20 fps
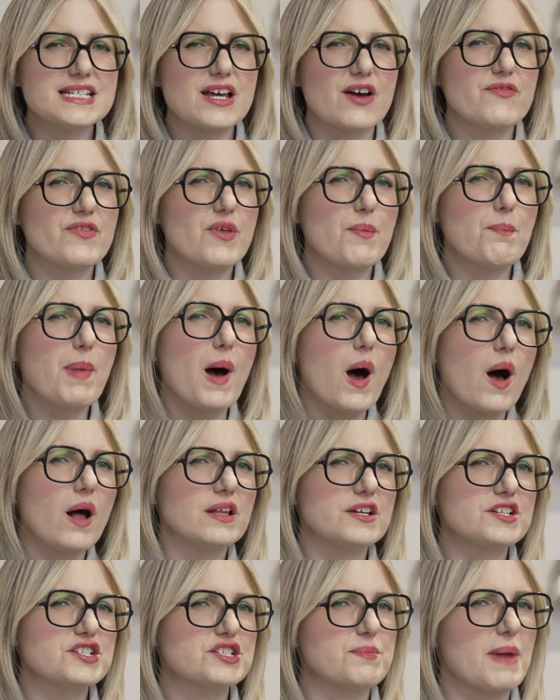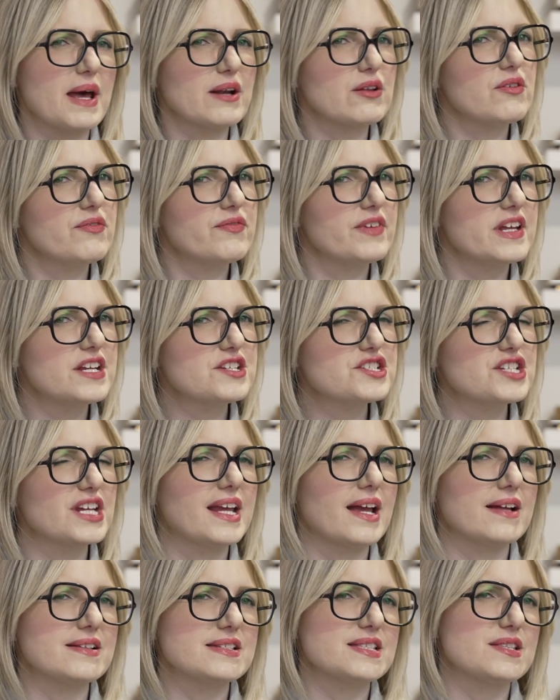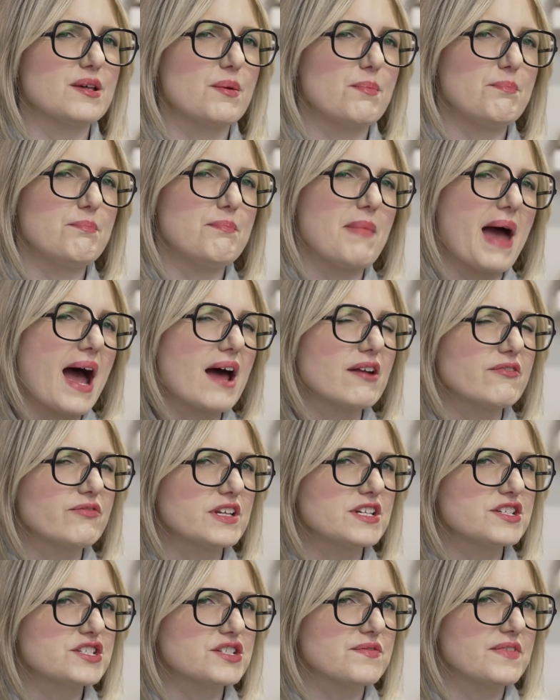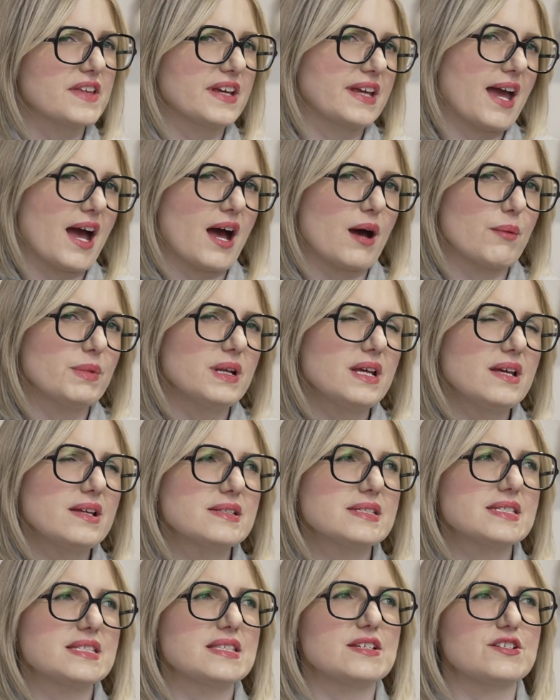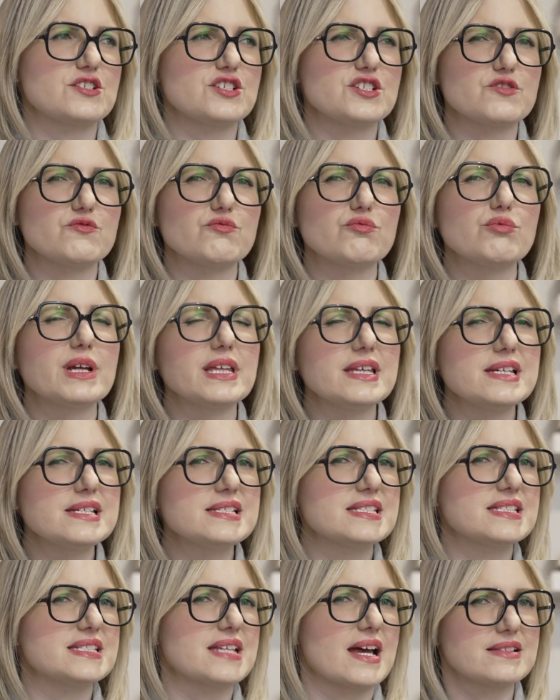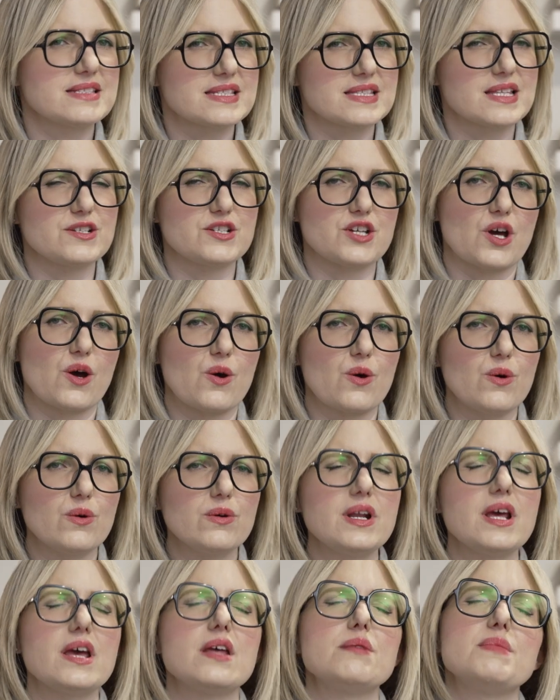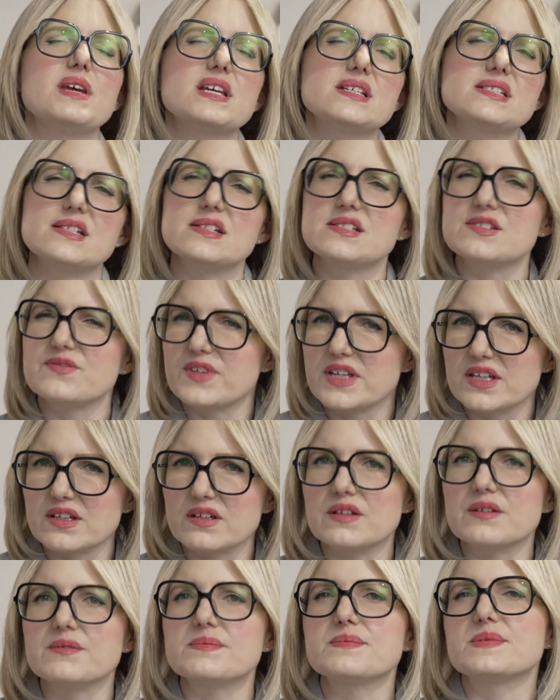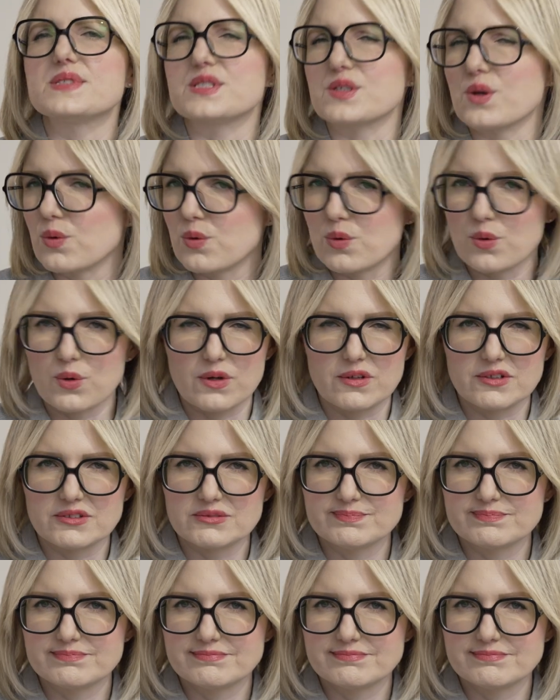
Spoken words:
of the polished metal finish against the matte finish of the cabinets that just really sets the tone and makes this feel so cool.